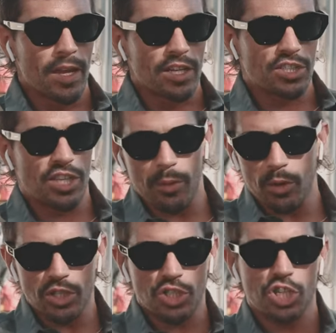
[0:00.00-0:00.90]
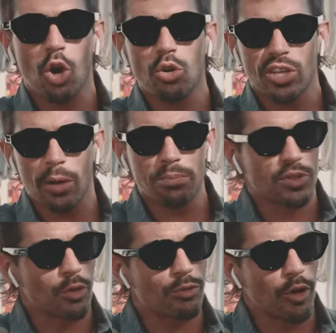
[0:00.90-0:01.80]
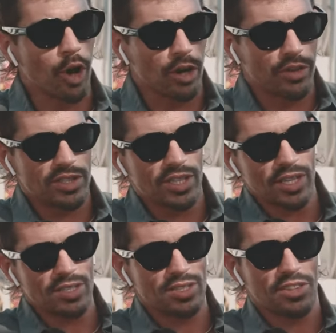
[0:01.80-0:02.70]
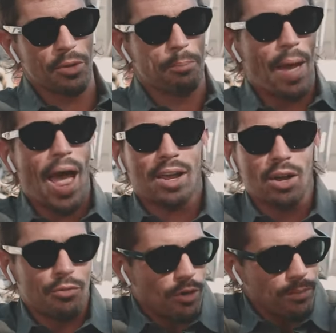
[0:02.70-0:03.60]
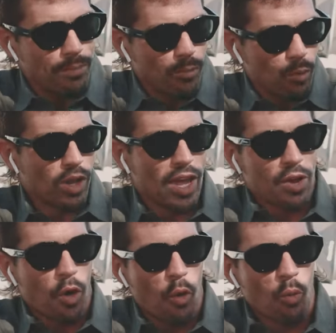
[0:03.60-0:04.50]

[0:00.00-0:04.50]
because they were choked up so far on these things that the back of them were like